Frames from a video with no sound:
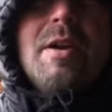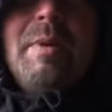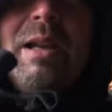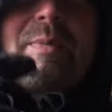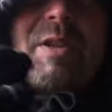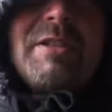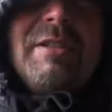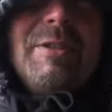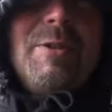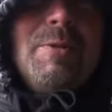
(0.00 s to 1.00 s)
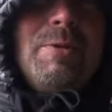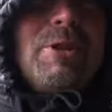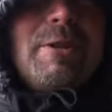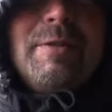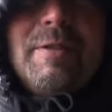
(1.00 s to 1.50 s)
My lips are still huge,
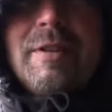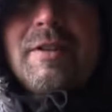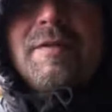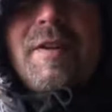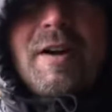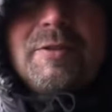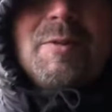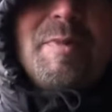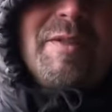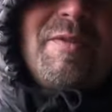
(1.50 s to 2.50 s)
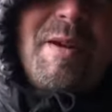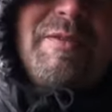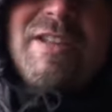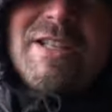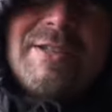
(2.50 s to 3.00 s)
far too big for my
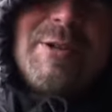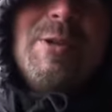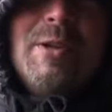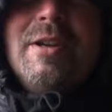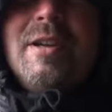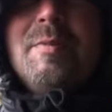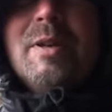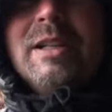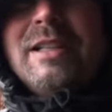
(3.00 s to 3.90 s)
face, but at